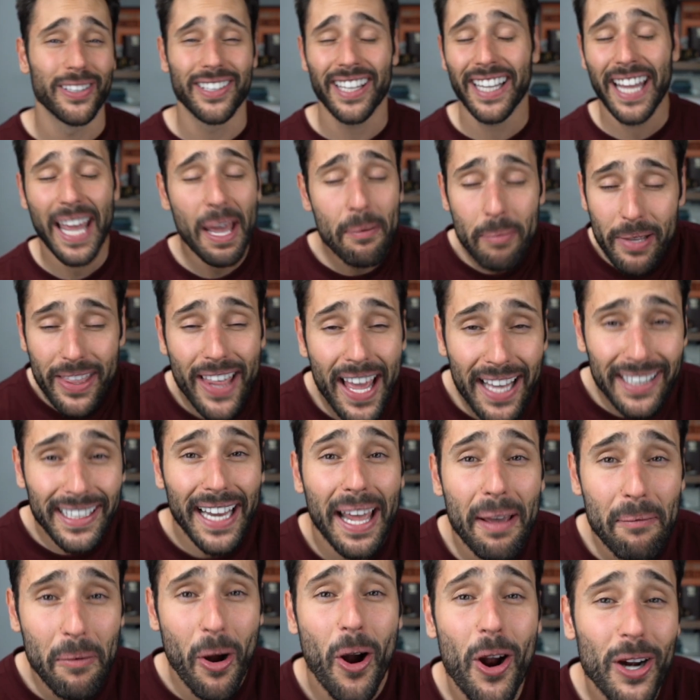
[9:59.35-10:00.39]
It can't be that
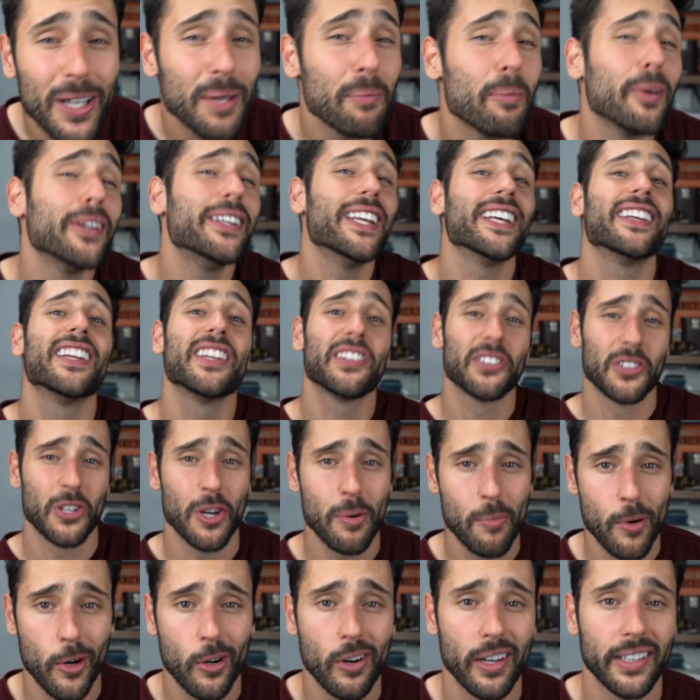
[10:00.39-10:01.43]
damn hard to predict this
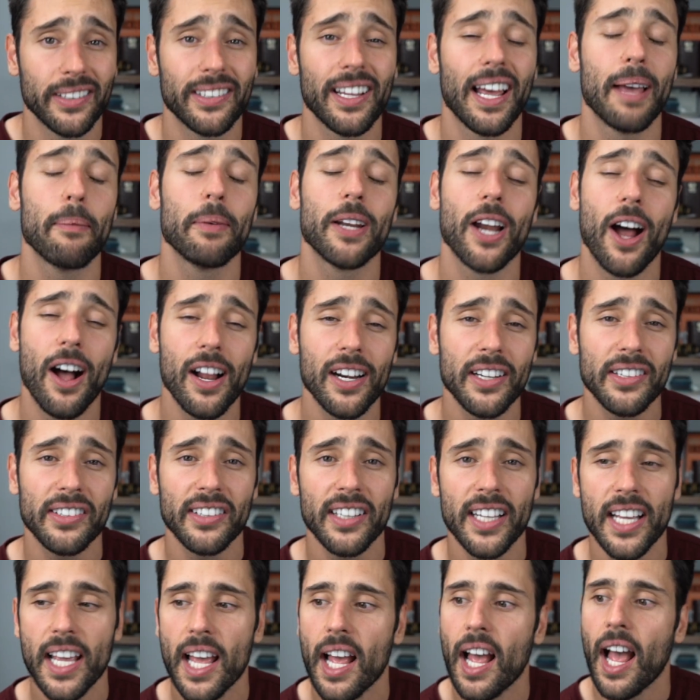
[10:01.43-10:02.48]
Nurburgring time, and
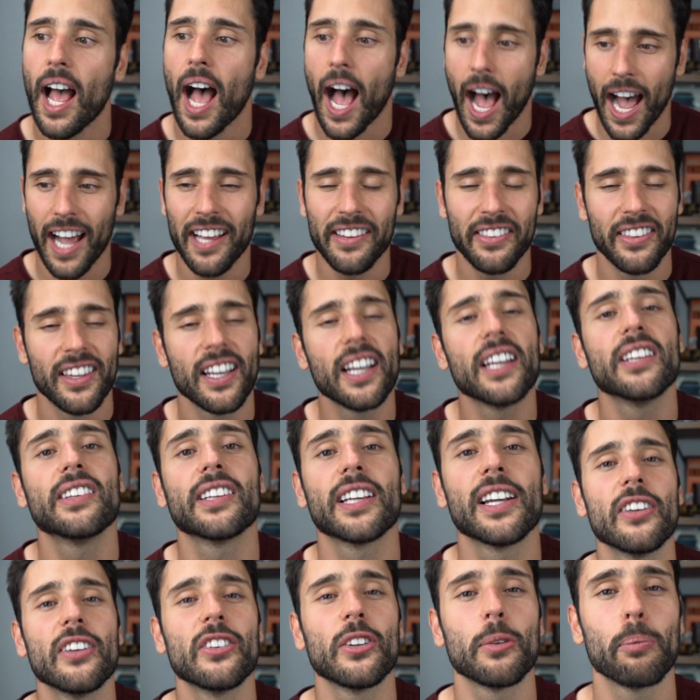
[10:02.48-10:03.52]
honestly, I think it's
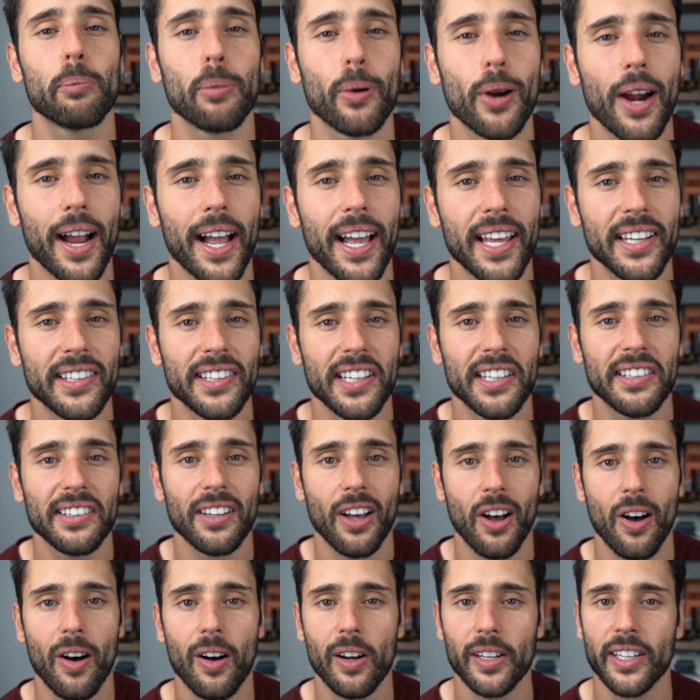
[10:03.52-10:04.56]
surprise us all.